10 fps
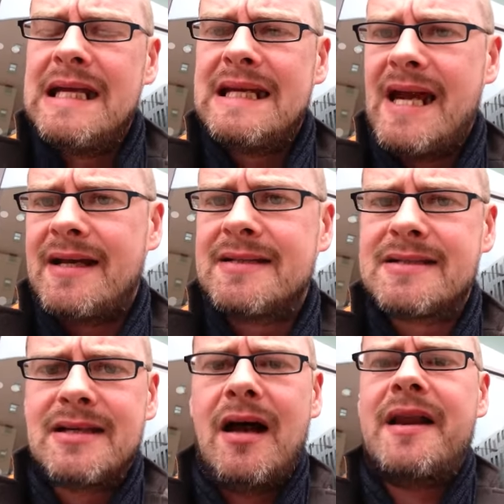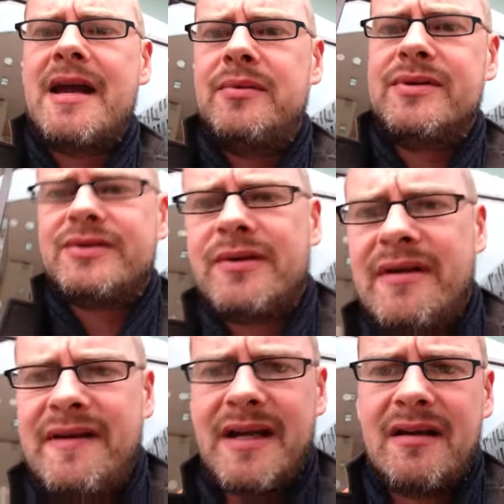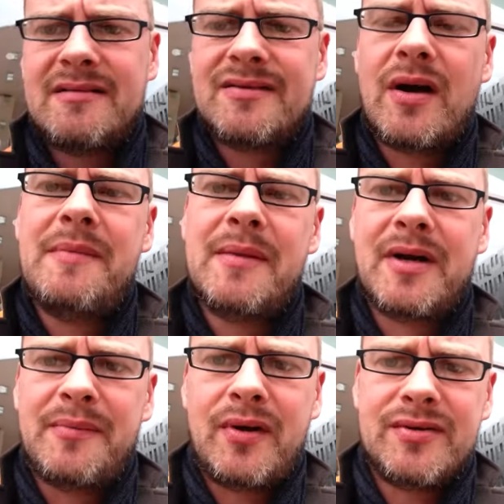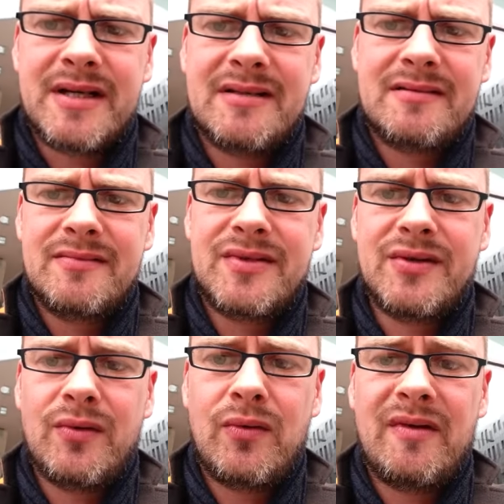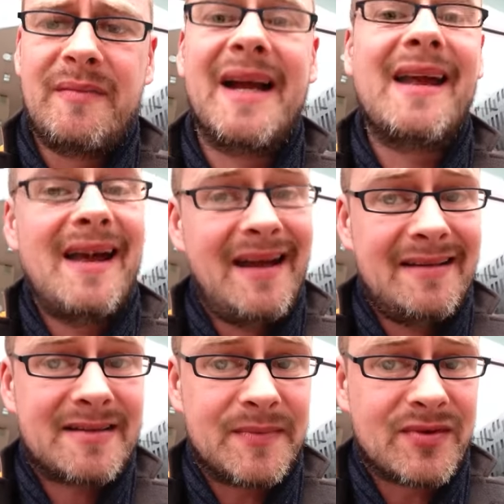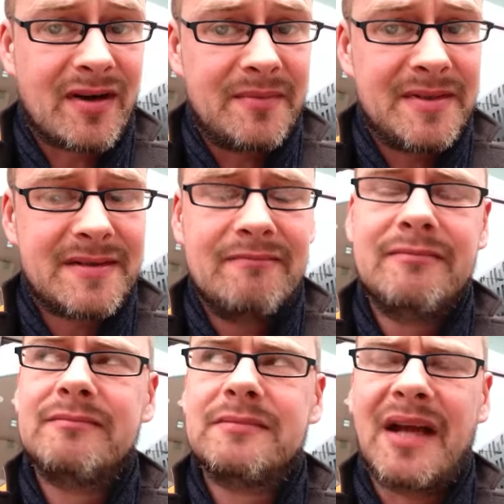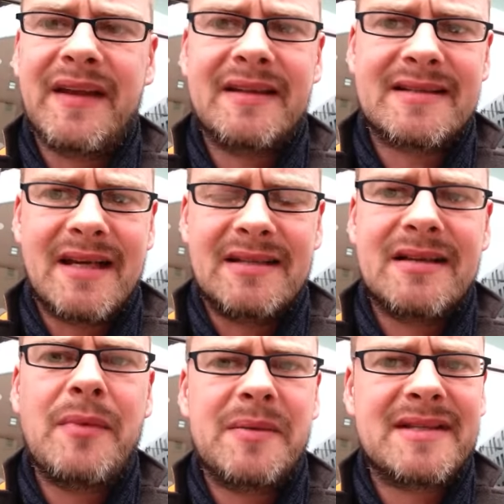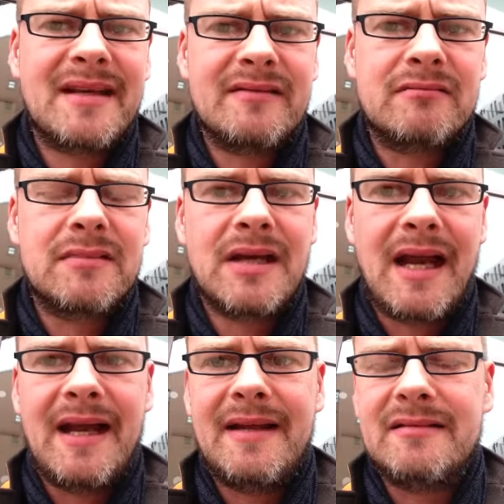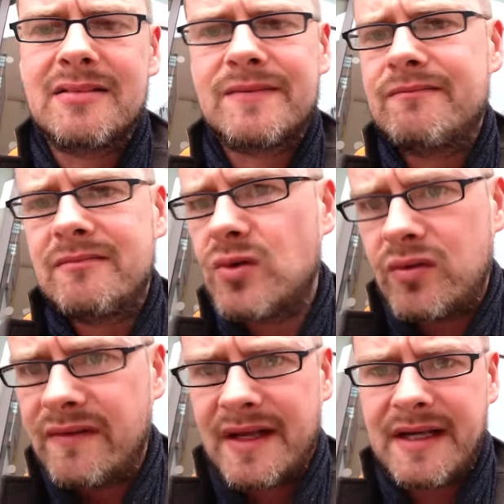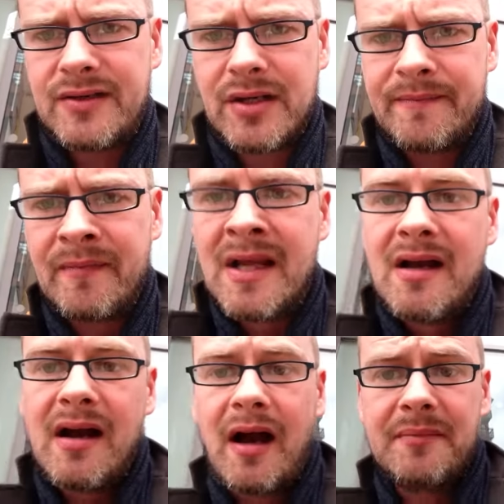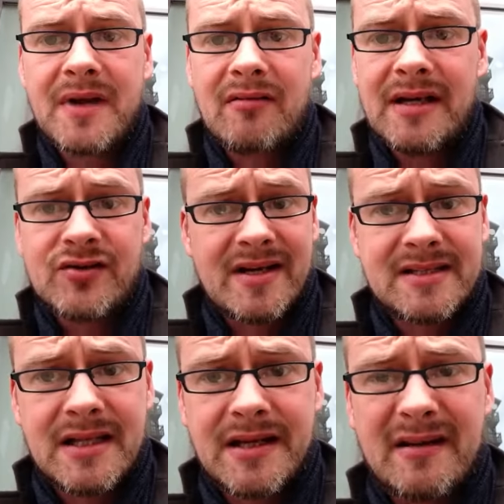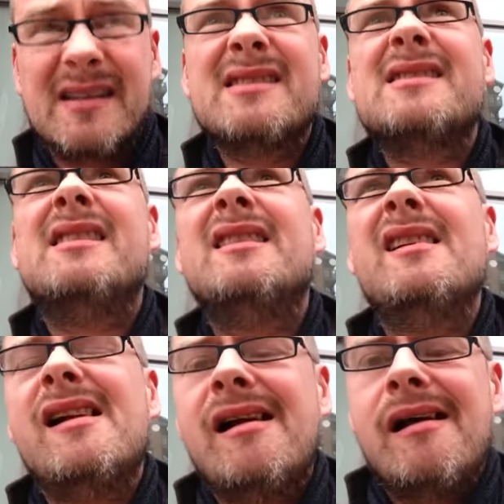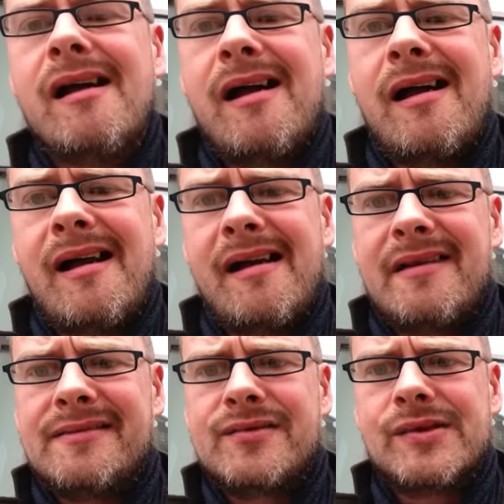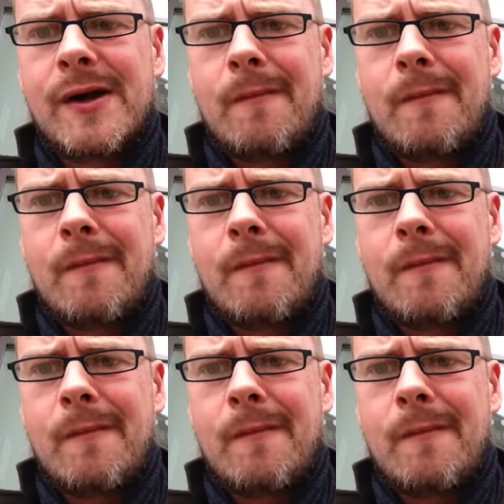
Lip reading: yes, unable to do any videos, so I make my apologies to all of my 8 subscribers. I think there's 8, there might be 7, and all of that nature. I'm currently dressed to the nines, and